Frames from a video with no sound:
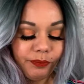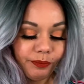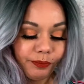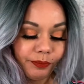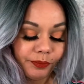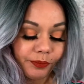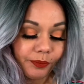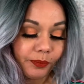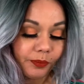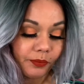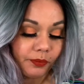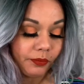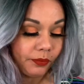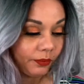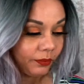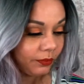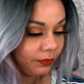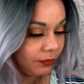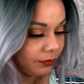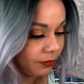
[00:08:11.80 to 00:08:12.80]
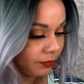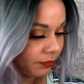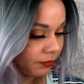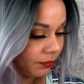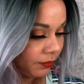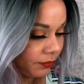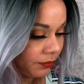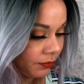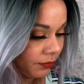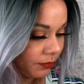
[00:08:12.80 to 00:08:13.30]

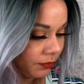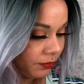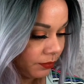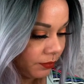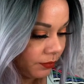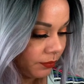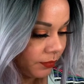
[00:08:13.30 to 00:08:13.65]
No one is speaking in this clip.